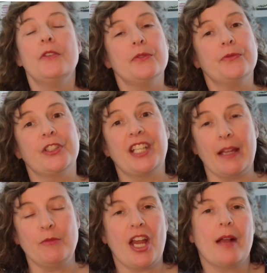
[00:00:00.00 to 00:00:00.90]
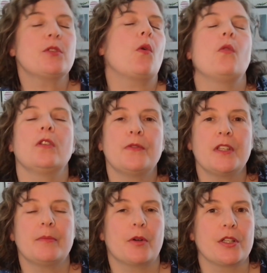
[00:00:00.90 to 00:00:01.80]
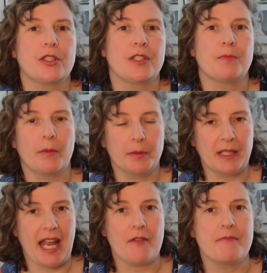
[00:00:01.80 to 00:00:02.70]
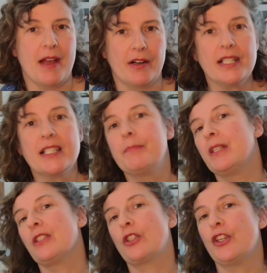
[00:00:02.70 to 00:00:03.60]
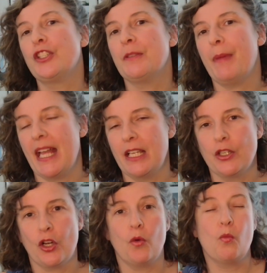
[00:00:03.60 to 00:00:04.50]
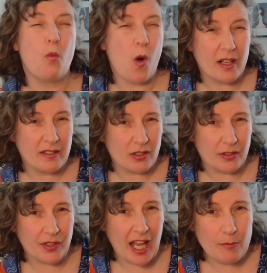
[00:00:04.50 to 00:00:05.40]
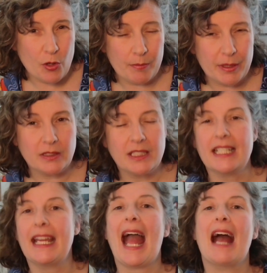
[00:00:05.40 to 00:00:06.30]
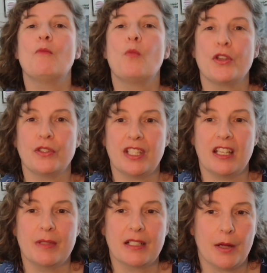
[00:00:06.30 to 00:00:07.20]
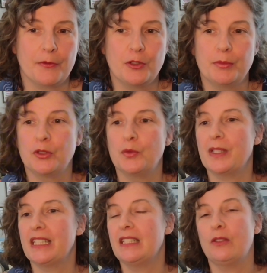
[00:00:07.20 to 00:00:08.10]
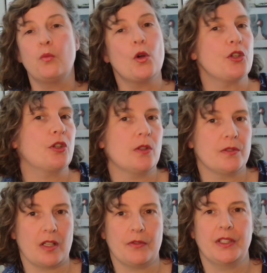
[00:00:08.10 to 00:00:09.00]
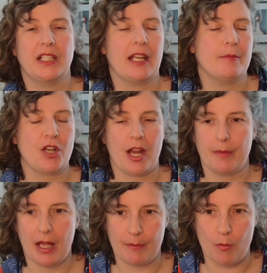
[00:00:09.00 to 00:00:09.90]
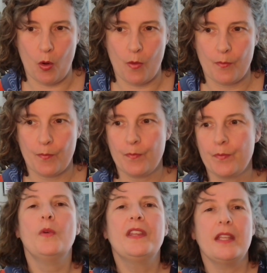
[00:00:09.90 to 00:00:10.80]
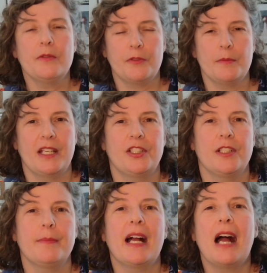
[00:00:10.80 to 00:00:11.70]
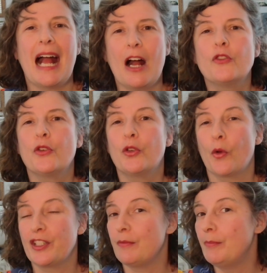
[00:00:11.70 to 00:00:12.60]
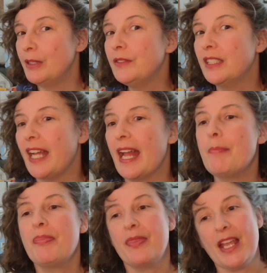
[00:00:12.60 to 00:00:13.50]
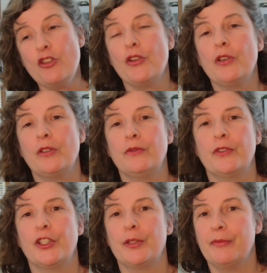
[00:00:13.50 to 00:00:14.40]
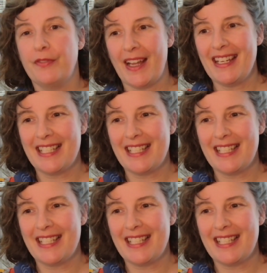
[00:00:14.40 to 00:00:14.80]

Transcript: For game jams, all of the approaches probably have merits, but it's going to depend on what sort of game you're building and what your team is comfortable with, what your goals are for the game jam, and more. With the information about how you're going to build the game, then you can confirm phase